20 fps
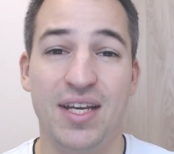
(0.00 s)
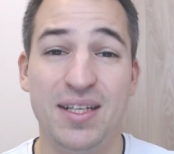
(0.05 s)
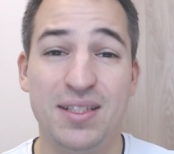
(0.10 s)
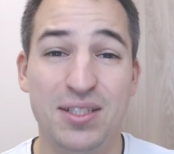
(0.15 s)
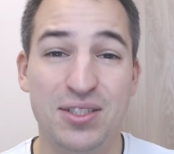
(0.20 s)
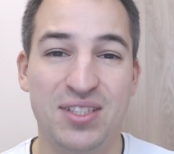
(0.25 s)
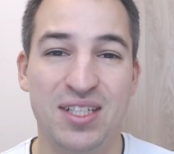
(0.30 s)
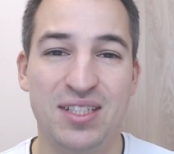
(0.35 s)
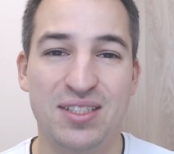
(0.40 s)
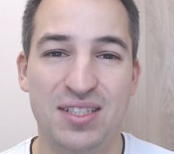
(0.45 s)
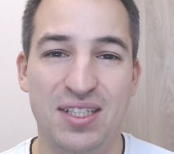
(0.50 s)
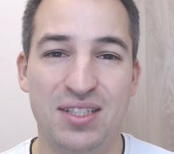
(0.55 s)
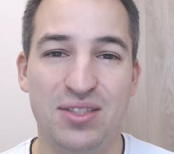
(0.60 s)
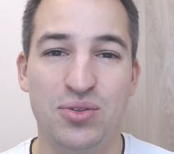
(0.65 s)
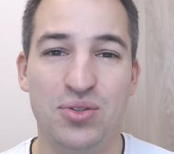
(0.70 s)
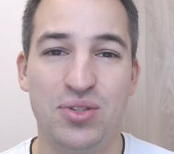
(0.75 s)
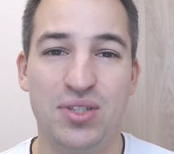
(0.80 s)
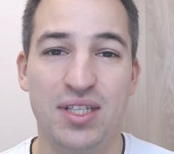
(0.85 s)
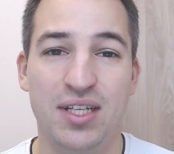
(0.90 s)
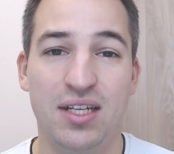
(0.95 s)
In this Taskade
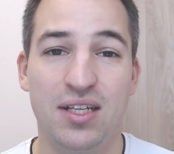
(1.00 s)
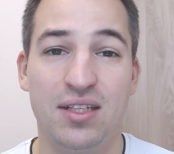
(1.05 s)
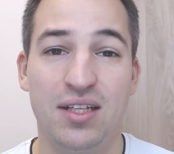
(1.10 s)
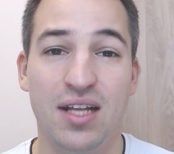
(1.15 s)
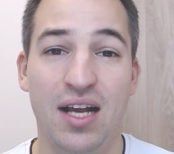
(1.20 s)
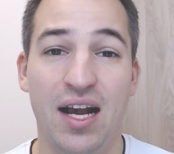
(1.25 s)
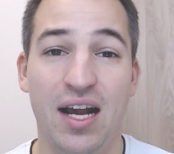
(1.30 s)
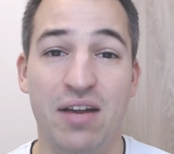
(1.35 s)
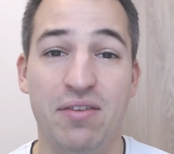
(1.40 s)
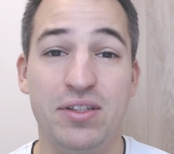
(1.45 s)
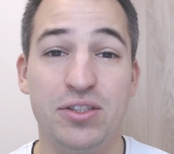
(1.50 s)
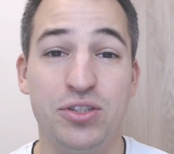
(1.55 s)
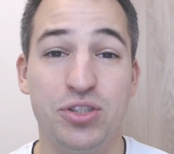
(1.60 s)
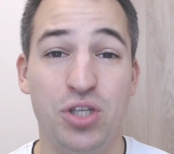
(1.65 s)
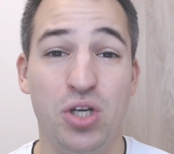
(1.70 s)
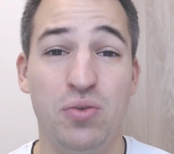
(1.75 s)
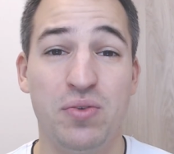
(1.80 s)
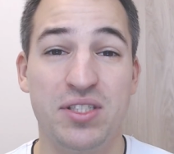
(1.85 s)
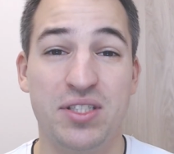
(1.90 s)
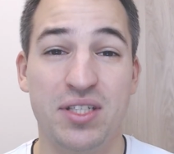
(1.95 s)
tutorial, I will
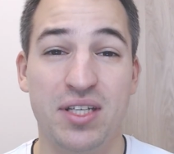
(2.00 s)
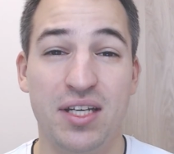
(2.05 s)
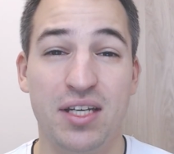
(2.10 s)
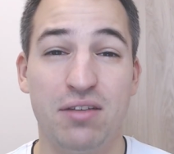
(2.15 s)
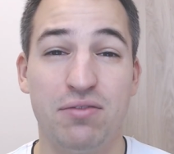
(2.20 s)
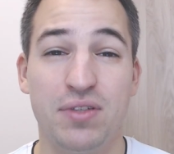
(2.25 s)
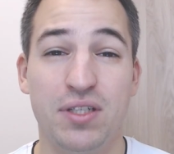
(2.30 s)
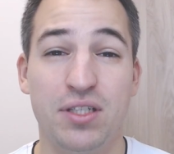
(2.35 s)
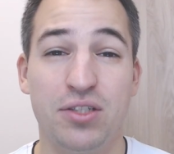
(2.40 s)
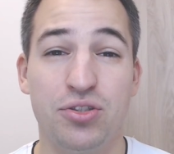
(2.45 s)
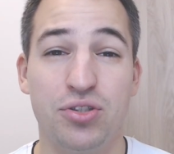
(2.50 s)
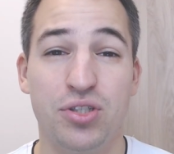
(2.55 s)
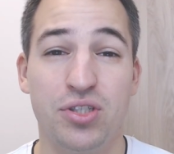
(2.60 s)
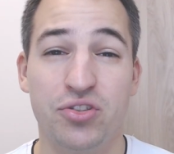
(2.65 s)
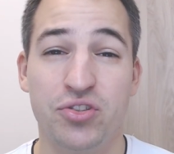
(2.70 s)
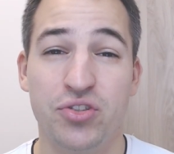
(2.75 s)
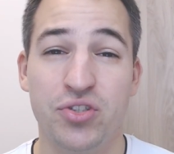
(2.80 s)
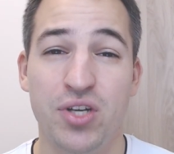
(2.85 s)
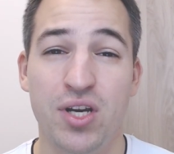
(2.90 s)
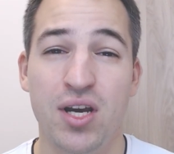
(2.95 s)
show its key
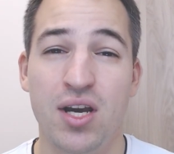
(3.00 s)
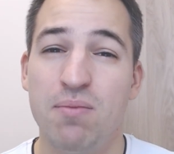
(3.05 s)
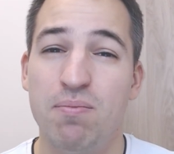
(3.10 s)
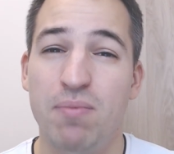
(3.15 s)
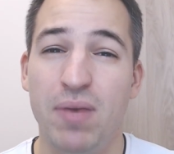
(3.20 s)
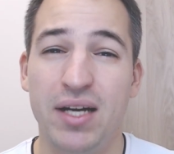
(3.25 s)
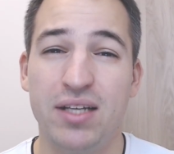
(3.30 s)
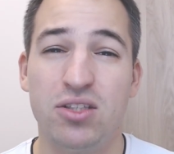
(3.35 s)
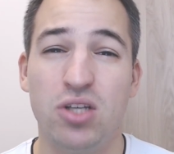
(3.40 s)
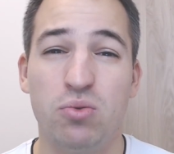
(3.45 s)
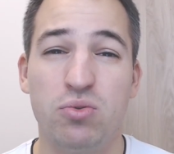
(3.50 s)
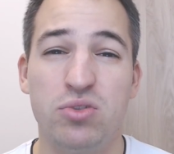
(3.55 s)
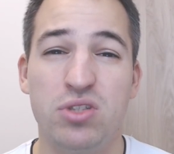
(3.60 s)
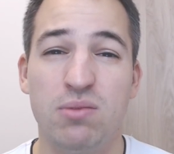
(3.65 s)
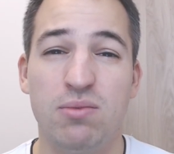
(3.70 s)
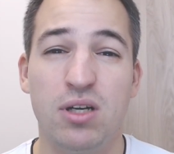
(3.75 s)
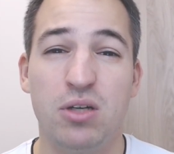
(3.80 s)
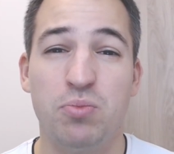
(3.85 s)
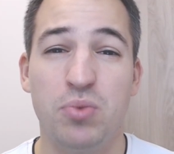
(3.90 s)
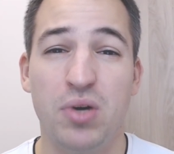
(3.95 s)
features, my thoughts
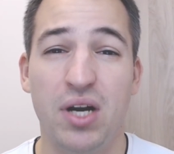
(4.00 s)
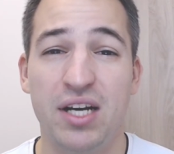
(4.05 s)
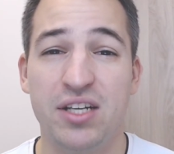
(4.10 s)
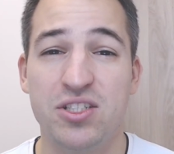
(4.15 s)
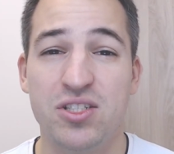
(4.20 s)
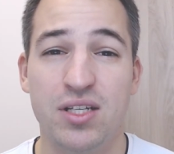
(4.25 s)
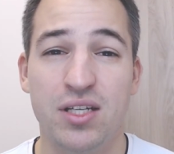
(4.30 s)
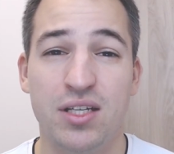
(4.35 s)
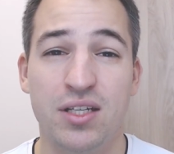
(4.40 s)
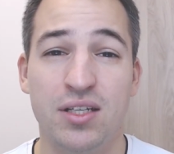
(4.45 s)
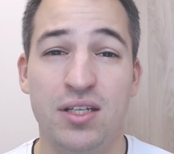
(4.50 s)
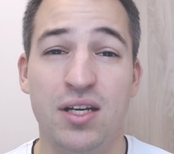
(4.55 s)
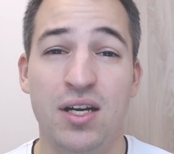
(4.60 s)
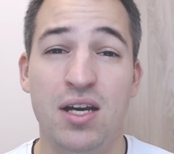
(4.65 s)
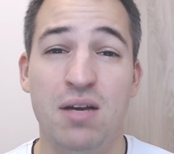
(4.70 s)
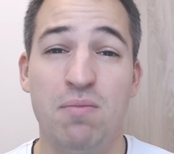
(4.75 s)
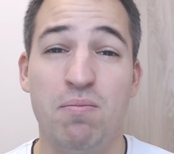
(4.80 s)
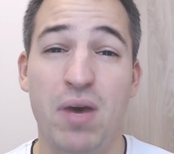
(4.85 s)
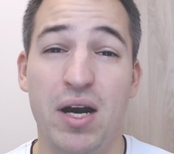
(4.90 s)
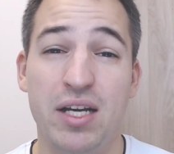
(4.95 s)
about pricing,
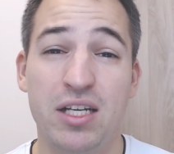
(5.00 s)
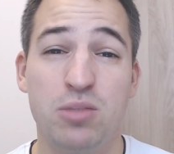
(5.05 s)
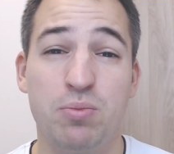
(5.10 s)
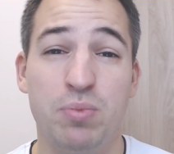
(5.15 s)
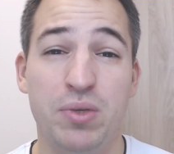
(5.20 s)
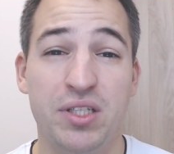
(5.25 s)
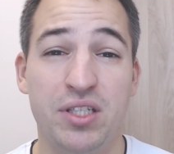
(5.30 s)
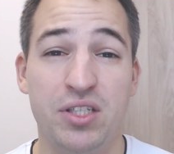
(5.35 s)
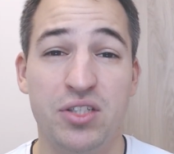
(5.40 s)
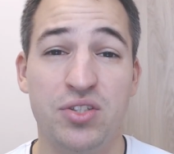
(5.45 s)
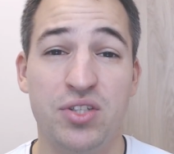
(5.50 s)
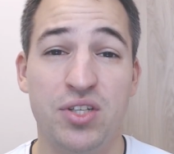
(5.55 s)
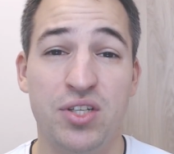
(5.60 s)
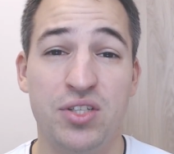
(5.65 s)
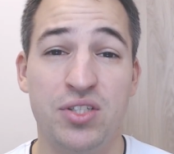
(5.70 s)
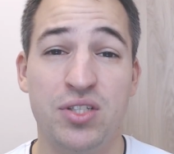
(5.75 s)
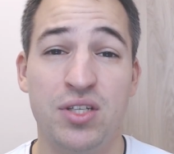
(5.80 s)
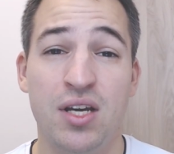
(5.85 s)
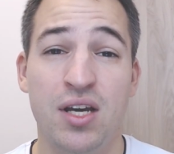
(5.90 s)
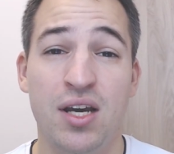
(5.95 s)
my
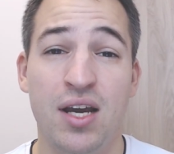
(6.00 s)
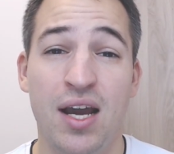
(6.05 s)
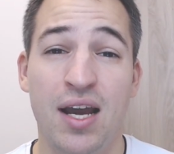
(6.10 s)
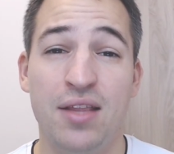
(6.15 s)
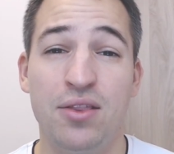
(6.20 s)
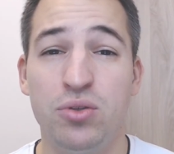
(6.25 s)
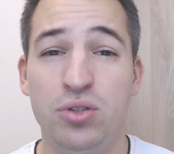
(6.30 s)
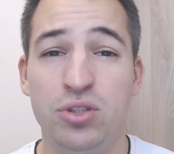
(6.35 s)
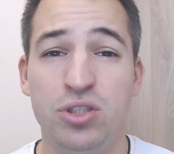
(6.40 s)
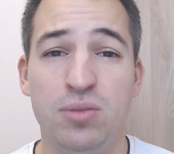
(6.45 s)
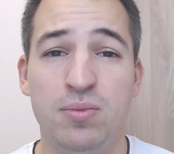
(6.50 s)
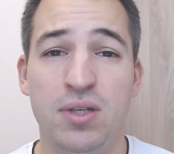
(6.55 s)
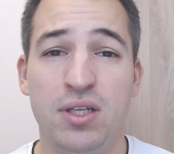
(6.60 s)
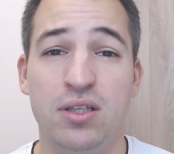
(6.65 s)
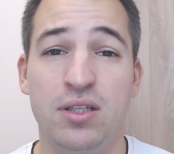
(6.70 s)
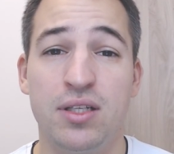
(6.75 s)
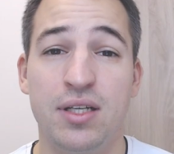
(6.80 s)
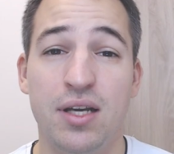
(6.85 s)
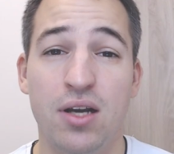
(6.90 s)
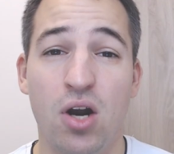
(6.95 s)
experiences, and
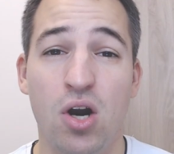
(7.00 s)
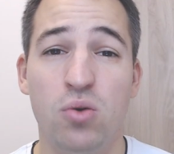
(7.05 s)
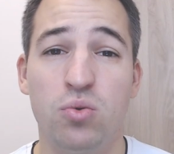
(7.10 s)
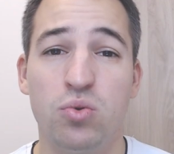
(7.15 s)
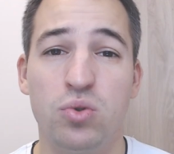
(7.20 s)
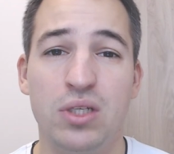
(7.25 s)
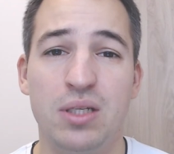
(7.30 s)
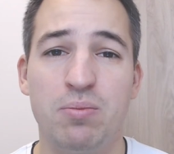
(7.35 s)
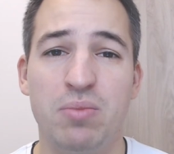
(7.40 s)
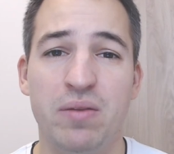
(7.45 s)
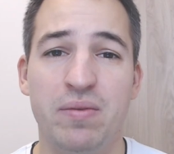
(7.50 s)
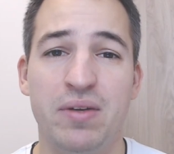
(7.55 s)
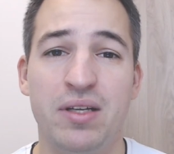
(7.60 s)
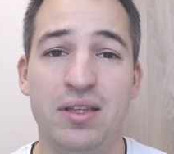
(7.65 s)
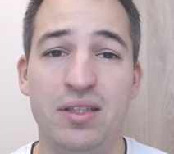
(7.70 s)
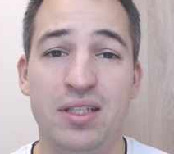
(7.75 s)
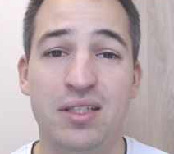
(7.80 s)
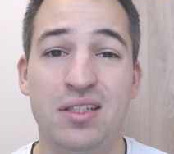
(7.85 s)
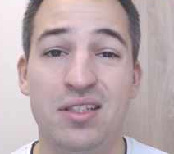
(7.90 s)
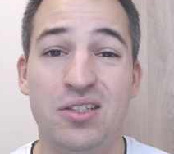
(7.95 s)
ultimately how to
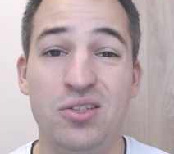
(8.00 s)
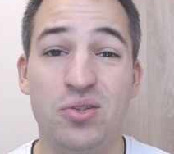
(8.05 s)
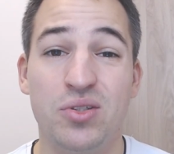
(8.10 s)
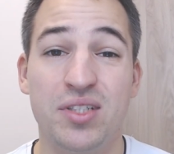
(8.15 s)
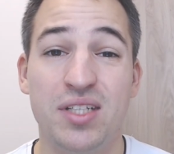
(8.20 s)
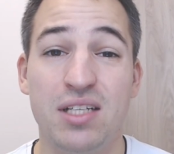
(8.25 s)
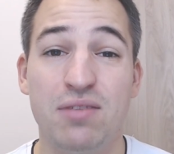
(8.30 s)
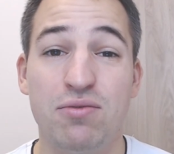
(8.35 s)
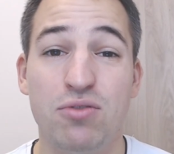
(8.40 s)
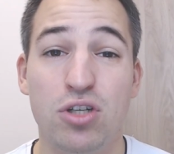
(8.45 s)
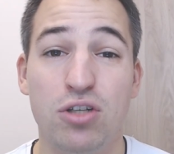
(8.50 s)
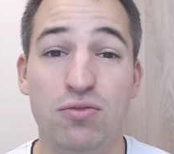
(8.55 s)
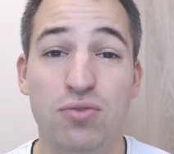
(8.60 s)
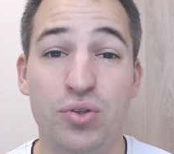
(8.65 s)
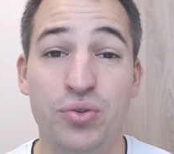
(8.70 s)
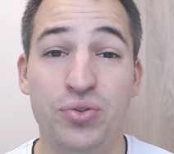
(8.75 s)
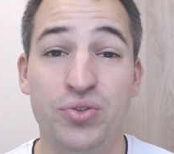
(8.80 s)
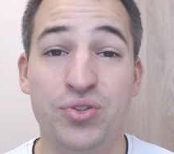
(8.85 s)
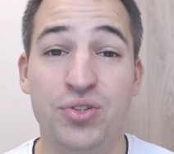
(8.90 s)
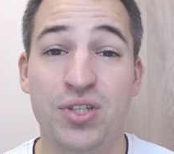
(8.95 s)
implement it in your daily
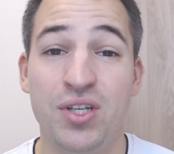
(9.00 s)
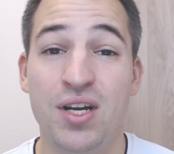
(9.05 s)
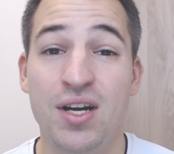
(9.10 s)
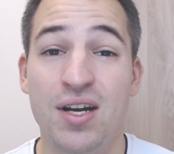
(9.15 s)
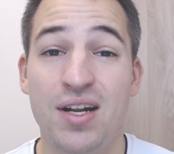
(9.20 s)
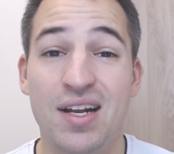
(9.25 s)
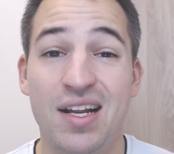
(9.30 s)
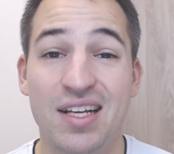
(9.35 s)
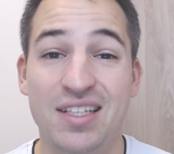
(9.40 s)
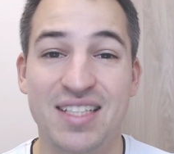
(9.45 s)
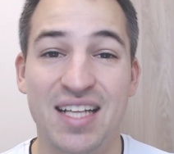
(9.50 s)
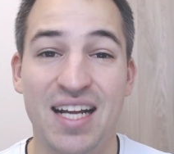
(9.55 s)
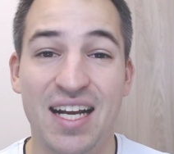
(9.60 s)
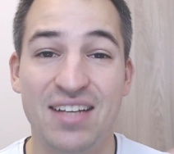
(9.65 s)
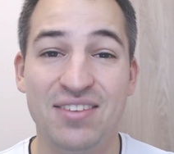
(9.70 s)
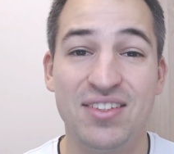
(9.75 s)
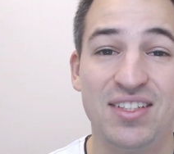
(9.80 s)
workflows. Let's dive